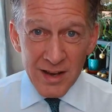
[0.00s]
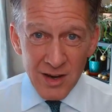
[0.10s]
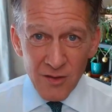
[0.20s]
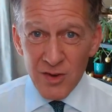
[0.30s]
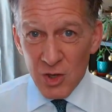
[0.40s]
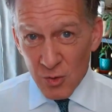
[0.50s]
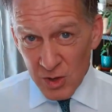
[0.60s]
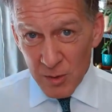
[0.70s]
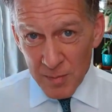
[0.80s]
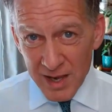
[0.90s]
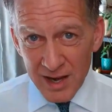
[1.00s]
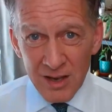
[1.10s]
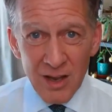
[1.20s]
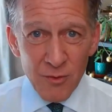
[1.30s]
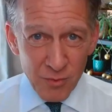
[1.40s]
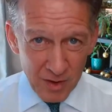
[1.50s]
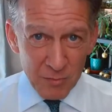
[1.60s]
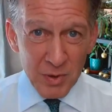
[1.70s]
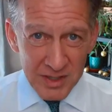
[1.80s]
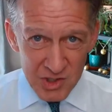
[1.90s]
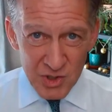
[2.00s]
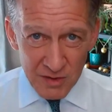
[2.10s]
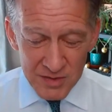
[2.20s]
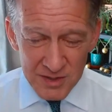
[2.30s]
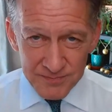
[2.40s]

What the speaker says: of a union meeting in front of police chiefs.